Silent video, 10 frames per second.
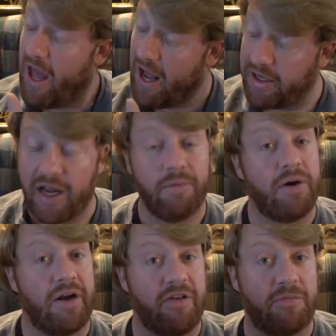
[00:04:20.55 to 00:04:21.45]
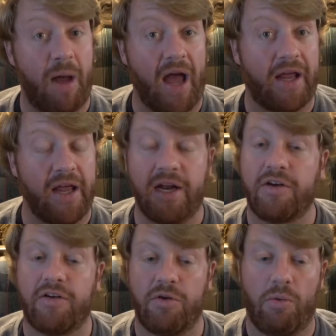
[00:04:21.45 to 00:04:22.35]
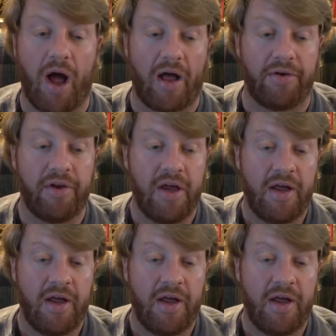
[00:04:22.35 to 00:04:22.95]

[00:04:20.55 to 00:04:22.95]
and get released back into the wild.